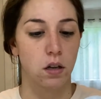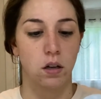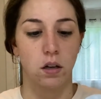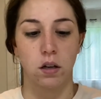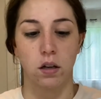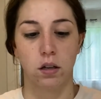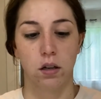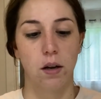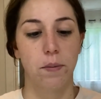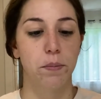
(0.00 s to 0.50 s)

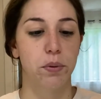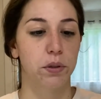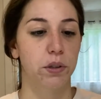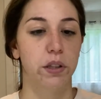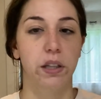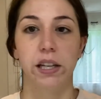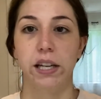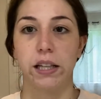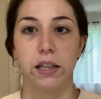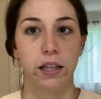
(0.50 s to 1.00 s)

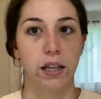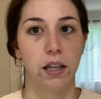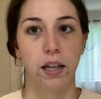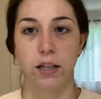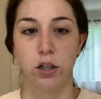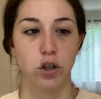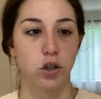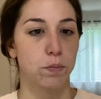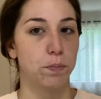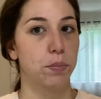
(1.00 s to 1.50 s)
completely like
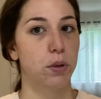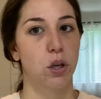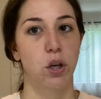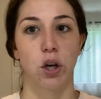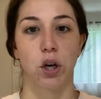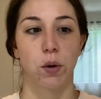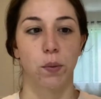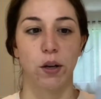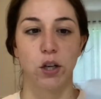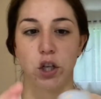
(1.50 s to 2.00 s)
just pure
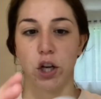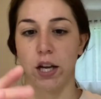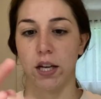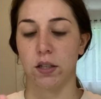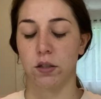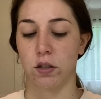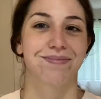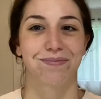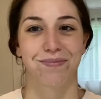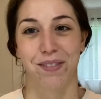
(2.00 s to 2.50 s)
witch
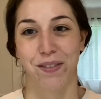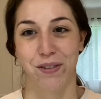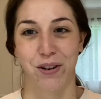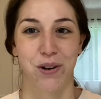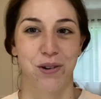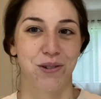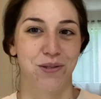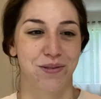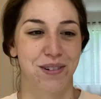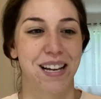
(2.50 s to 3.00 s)
hazel. If you
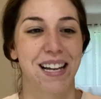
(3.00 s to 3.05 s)
don't